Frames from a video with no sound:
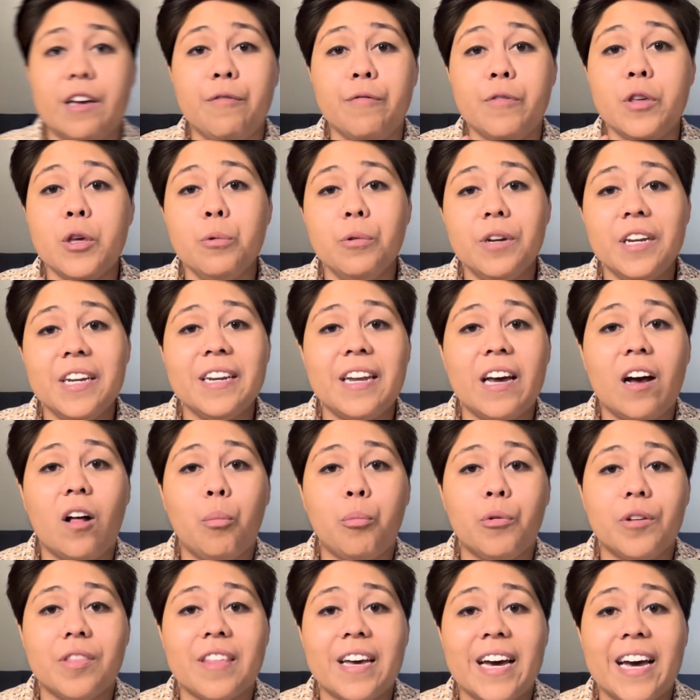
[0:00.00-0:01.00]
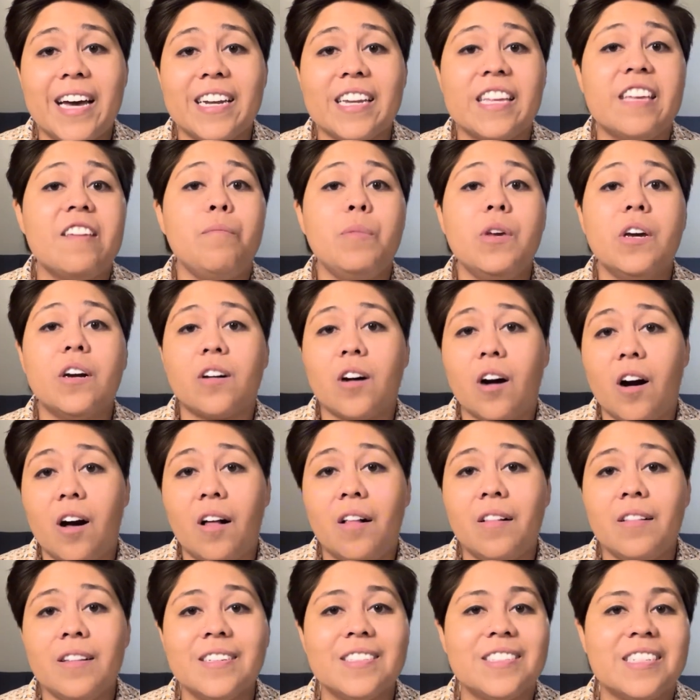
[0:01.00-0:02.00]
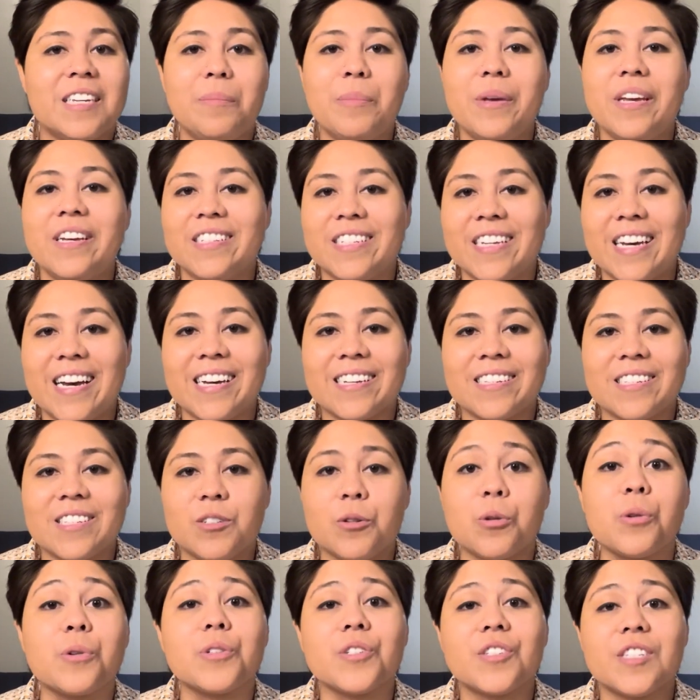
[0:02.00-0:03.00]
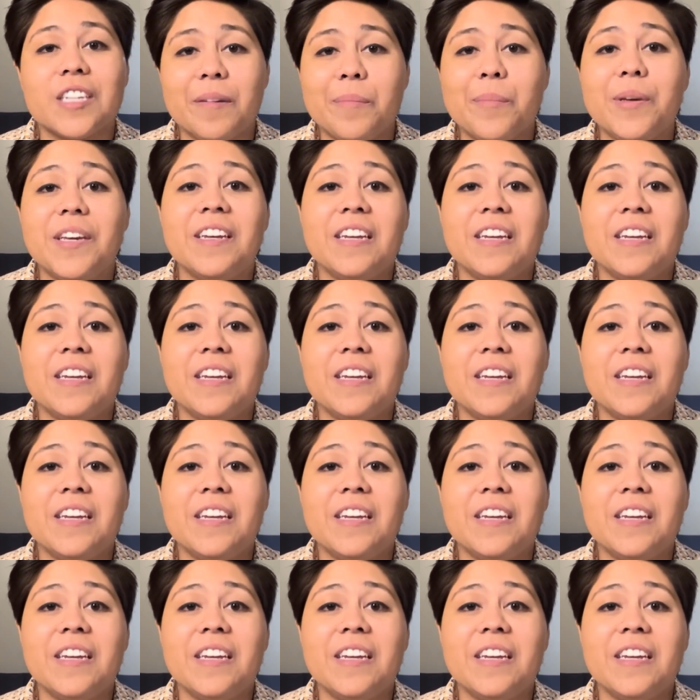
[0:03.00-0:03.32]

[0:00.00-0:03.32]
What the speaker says: you need help with that, give me a call, send me a text, or send me an